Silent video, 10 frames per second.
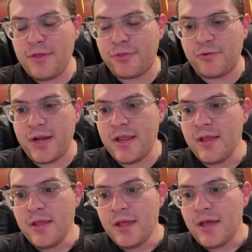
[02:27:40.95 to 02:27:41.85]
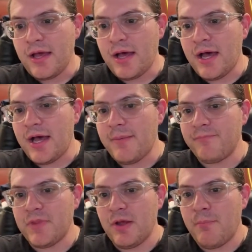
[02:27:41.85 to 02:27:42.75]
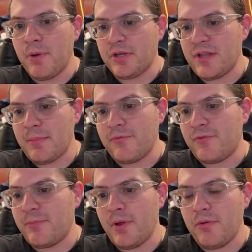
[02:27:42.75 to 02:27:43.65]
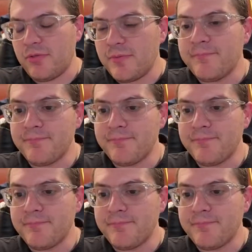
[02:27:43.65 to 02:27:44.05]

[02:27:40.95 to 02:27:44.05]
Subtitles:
P3, book a demo for both.